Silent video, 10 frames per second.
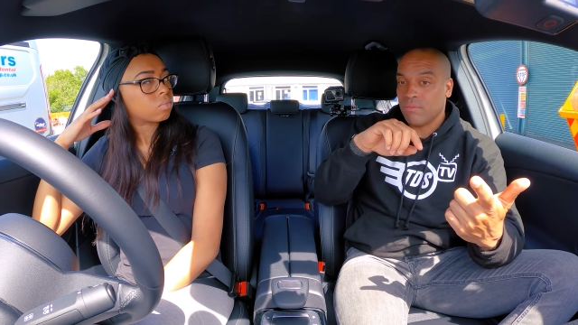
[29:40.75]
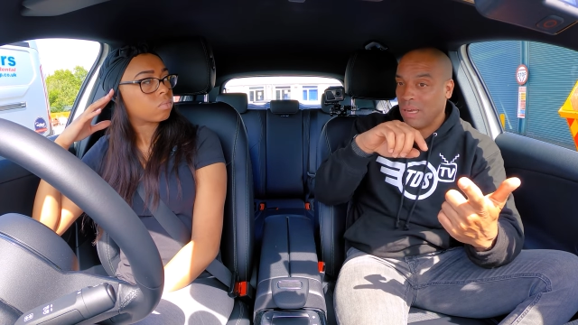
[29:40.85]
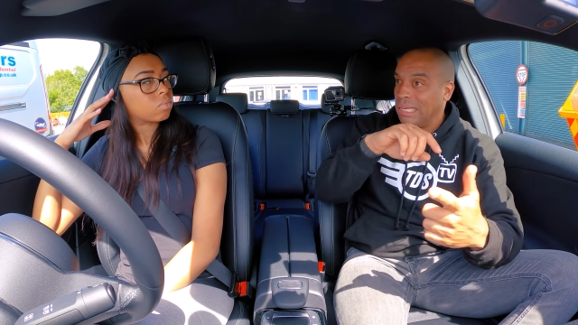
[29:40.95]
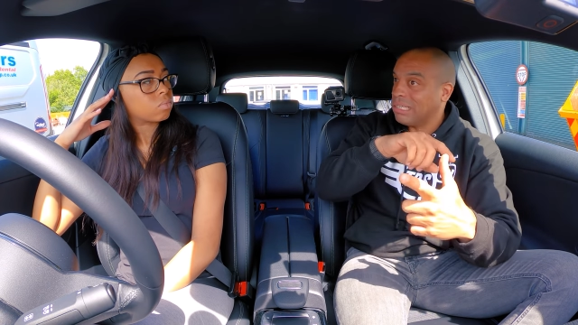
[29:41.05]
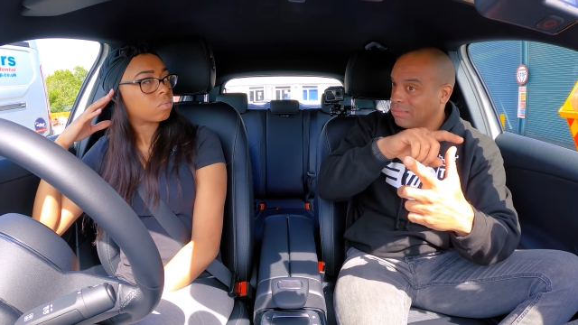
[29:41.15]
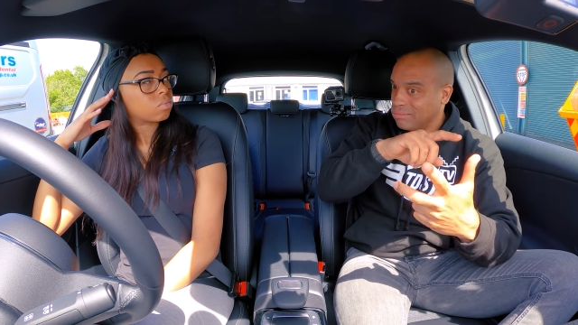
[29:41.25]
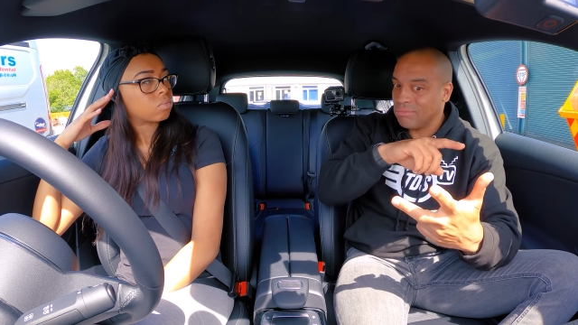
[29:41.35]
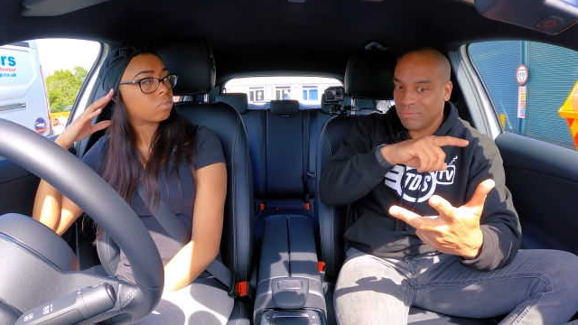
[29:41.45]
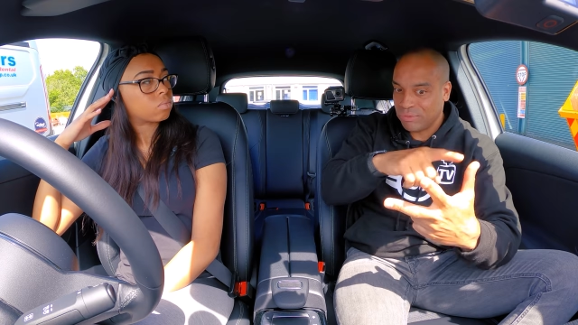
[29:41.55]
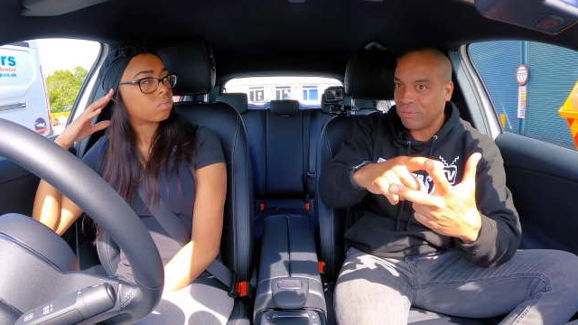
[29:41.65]
Speaker 1: like
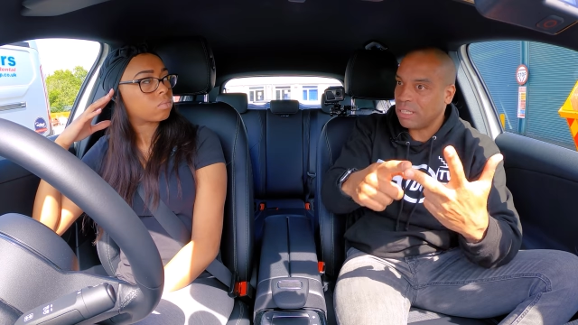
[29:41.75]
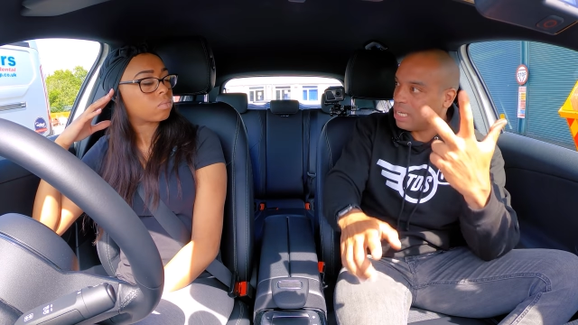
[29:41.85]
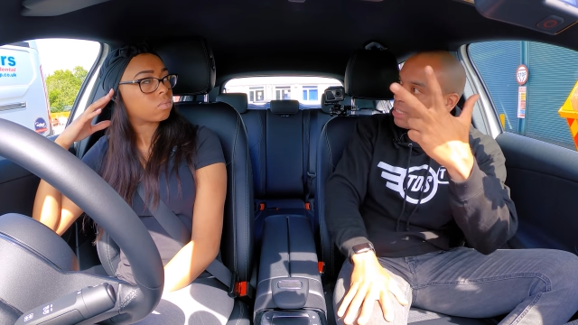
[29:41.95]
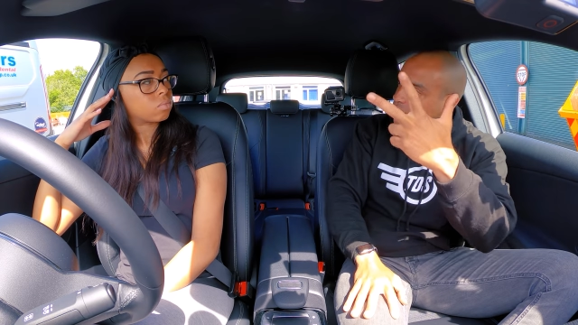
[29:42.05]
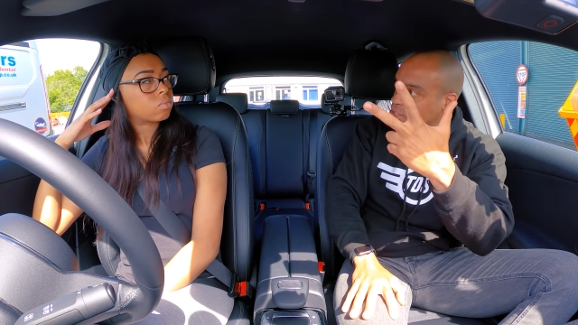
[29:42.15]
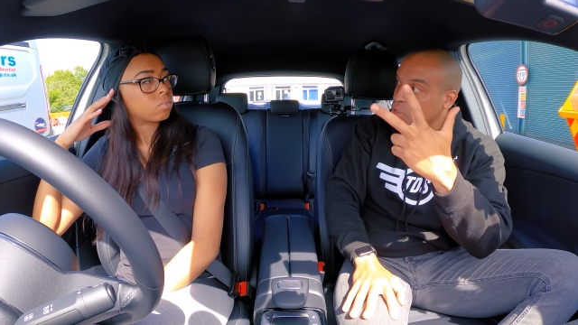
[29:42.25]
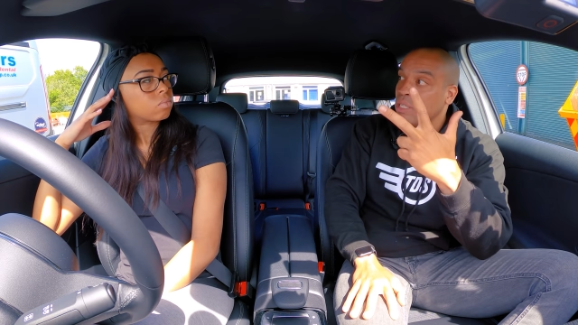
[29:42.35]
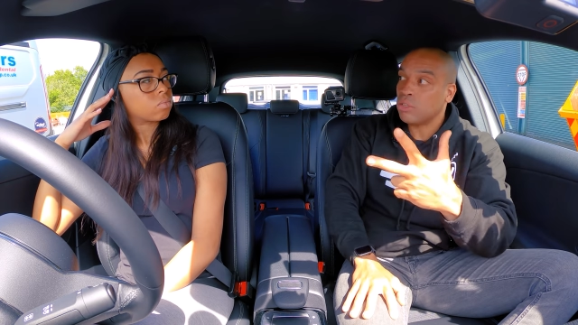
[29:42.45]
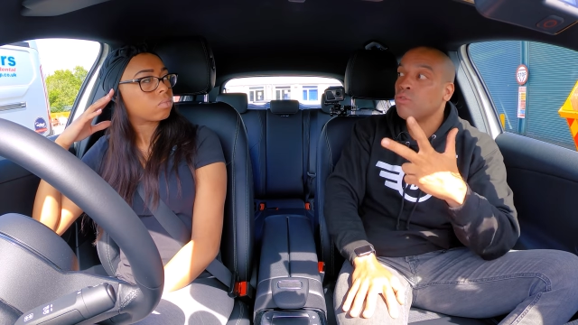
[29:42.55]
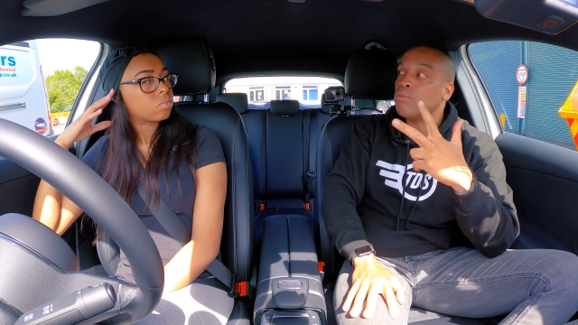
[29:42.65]
free lessons. You
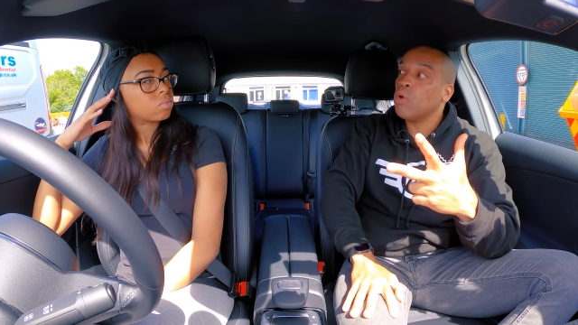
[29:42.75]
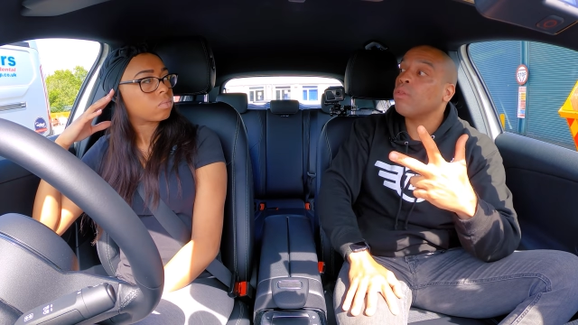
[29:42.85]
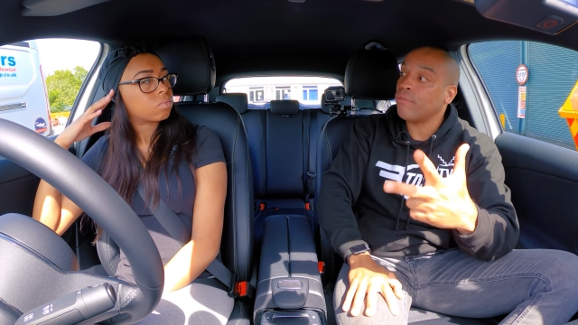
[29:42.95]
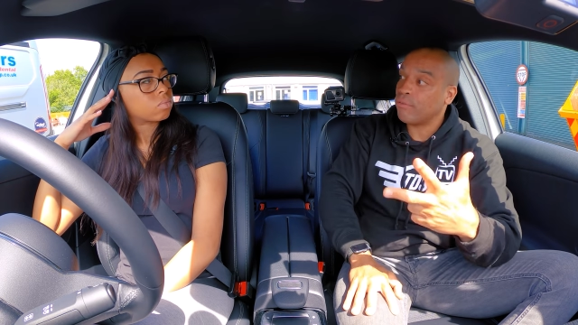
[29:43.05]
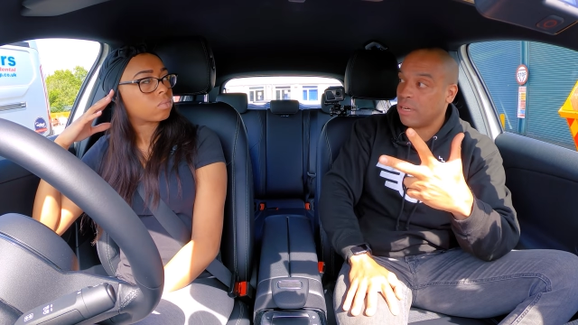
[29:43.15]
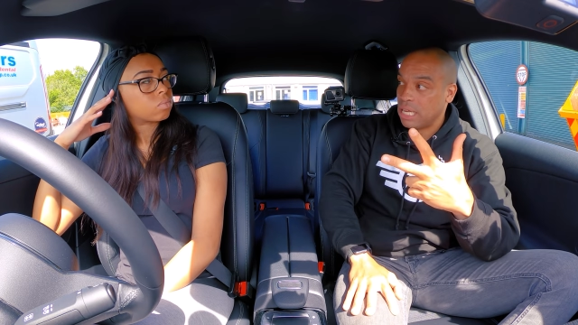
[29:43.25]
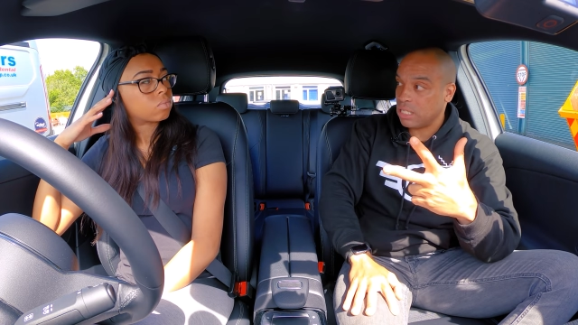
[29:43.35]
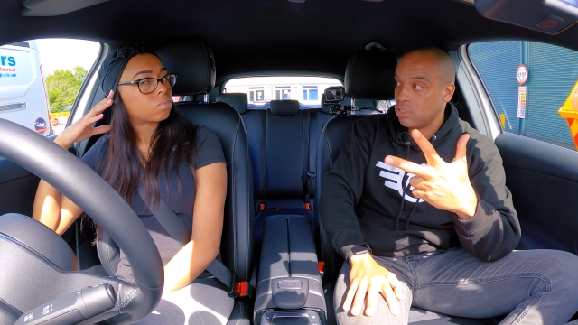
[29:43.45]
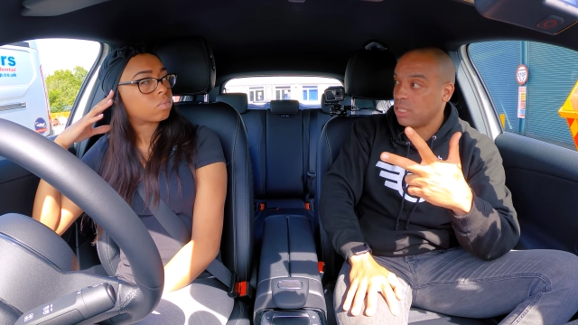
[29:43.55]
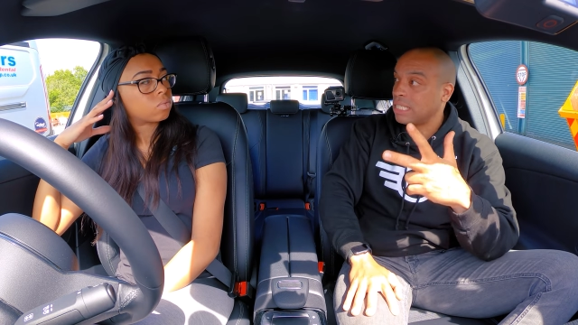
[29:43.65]
need to do more than free
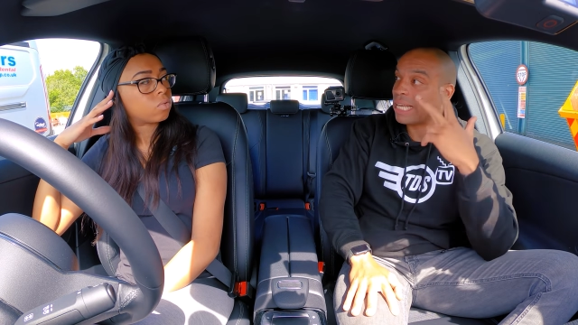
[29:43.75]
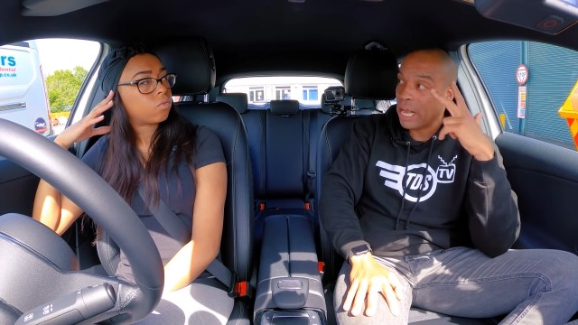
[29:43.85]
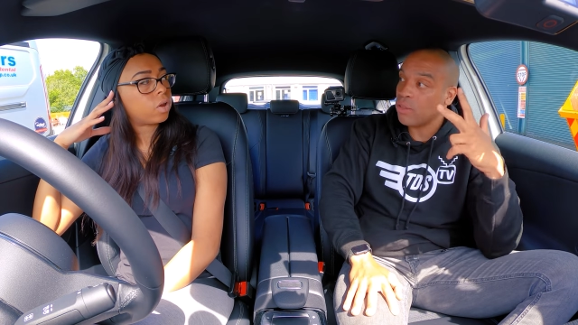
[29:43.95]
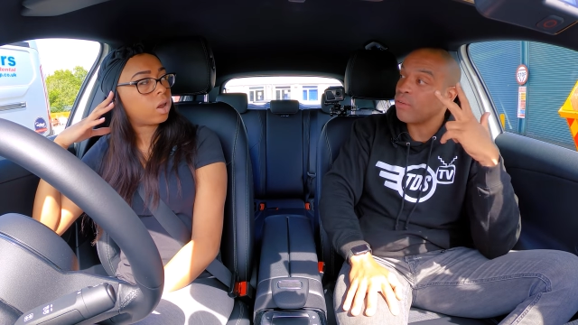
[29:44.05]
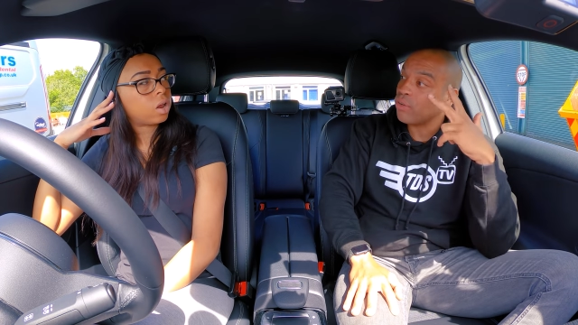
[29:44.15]
lessons. You need to get really?